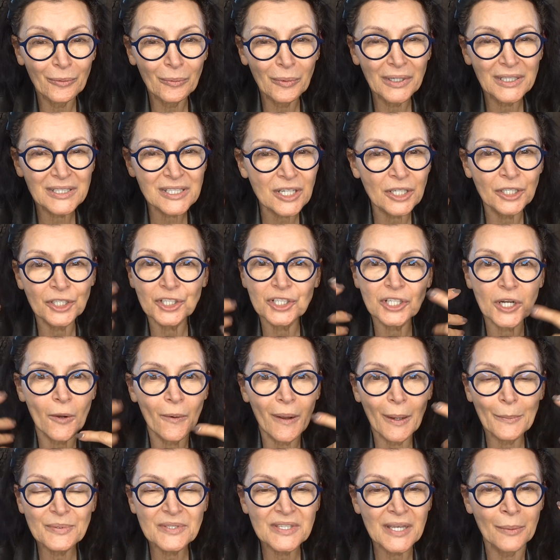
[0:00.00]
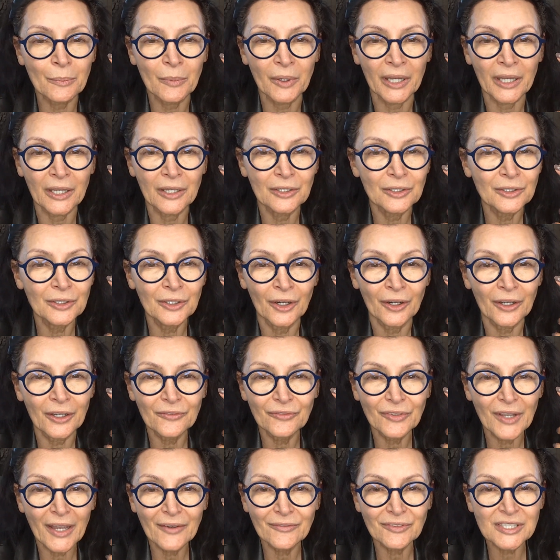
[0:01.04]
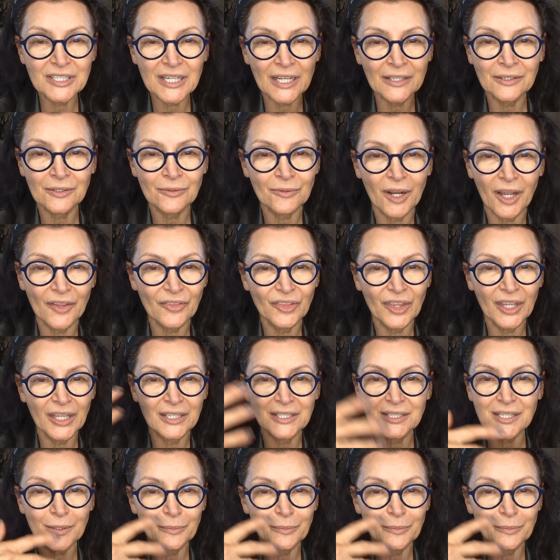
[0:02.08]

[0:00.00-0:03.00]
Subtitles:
Well, it's going to show up somewhere. If you haven't done the right things,